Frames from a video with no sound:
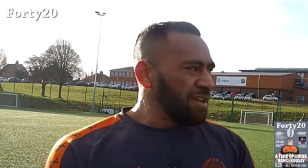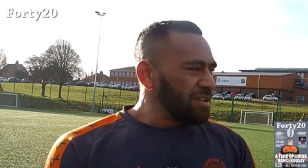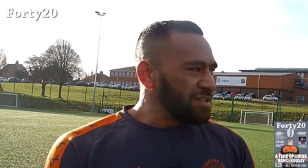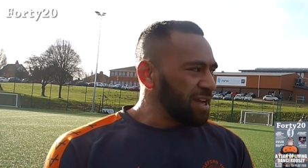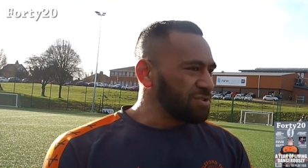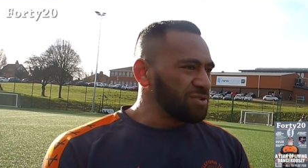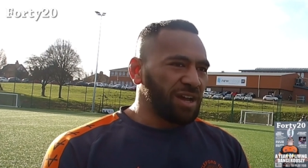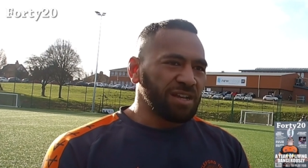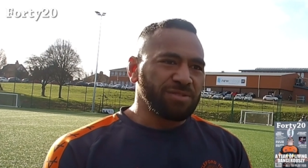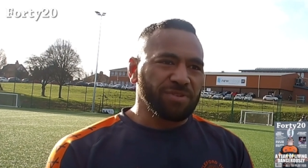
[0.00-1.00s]
it's hard
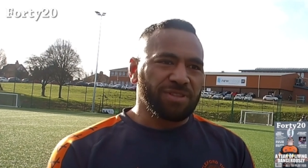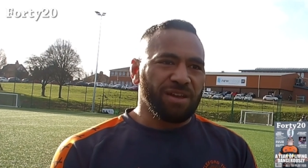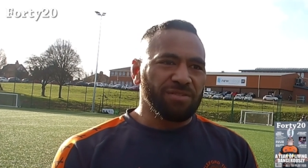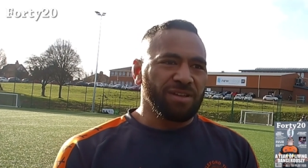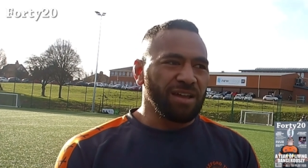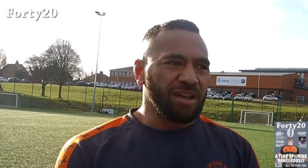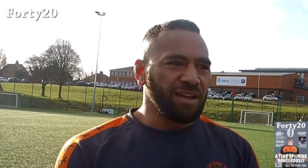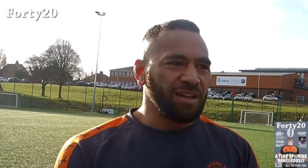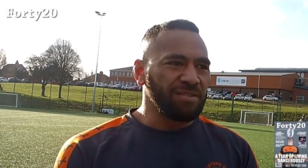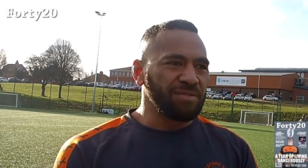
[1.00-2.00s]
to put down.
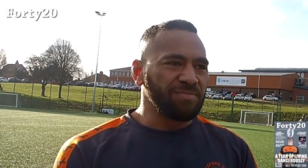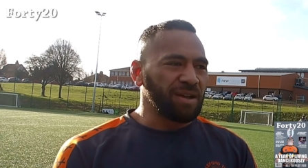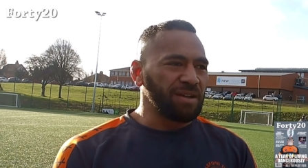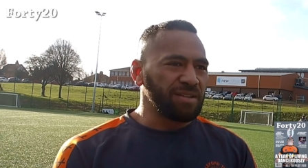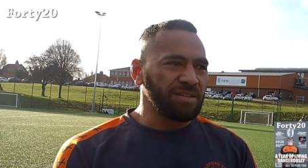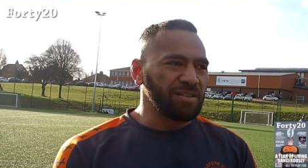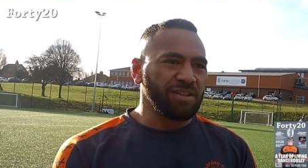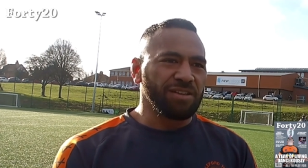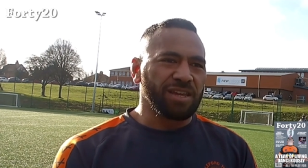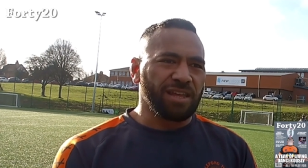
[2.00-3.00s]
But you
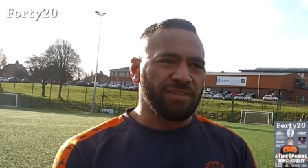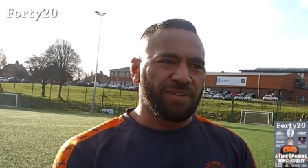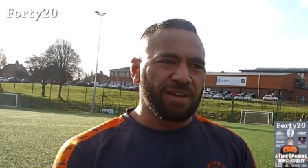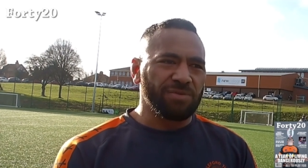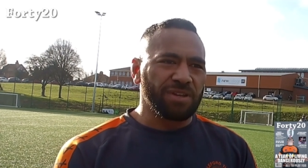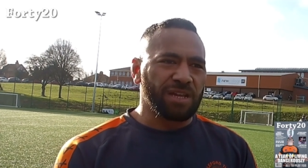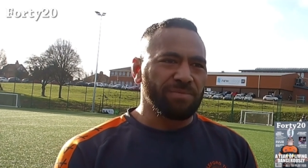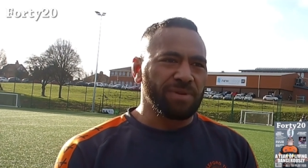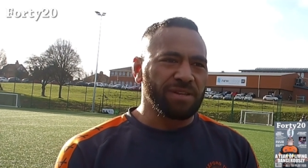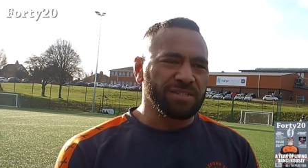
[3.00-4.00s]
know, you get that feeling when you
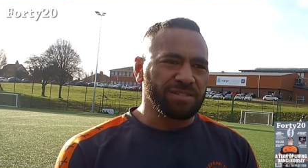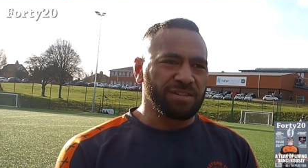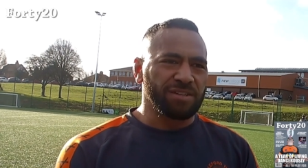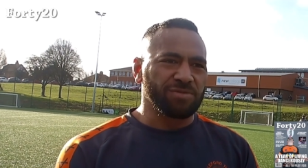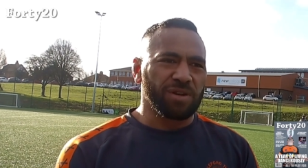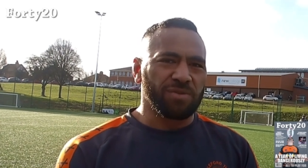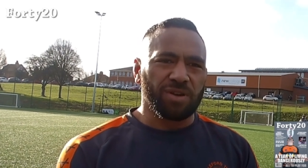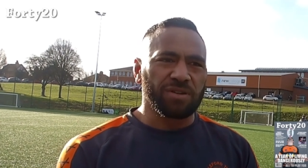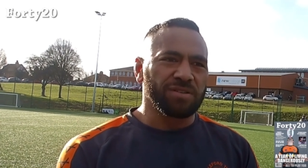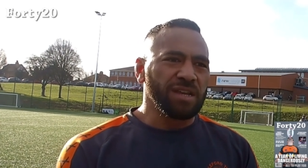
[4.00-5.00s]
come in, as you know, it's
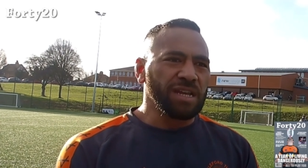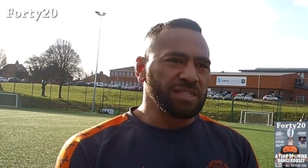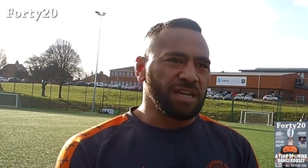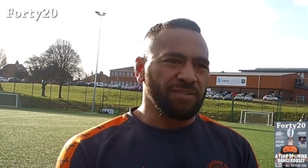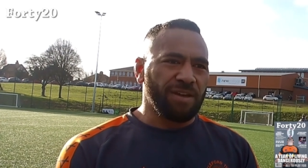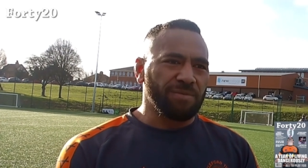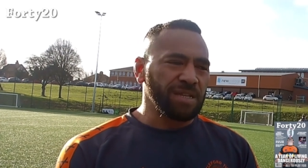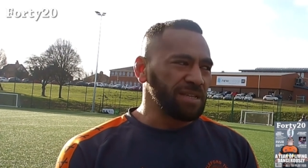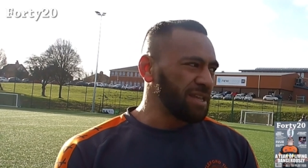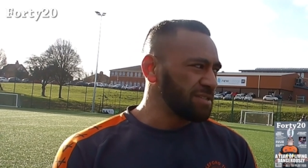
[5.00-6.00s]
one tight
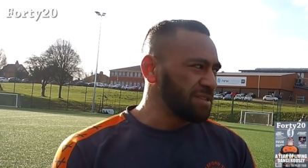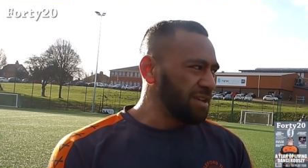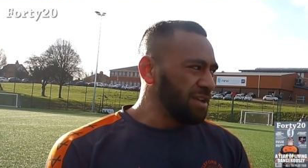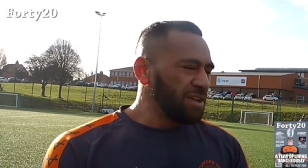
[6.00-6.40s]
family, and that's